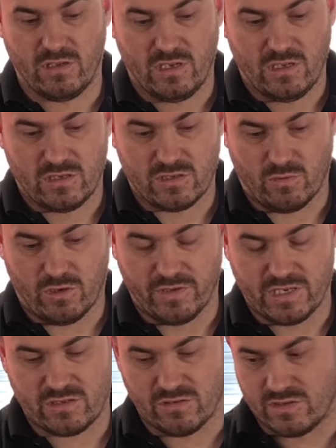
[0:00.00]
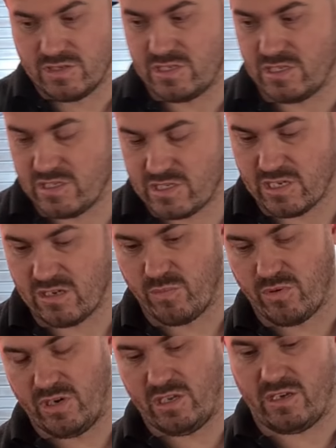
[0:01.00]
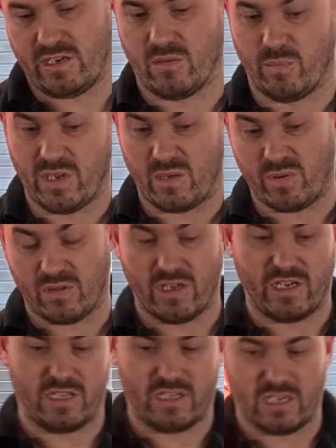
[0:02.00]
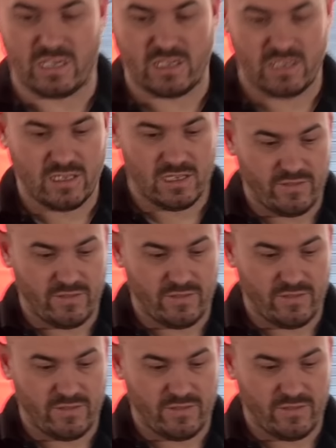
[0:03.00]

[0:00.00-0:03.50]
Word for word: So what this does is instead of putting like a big plate in there,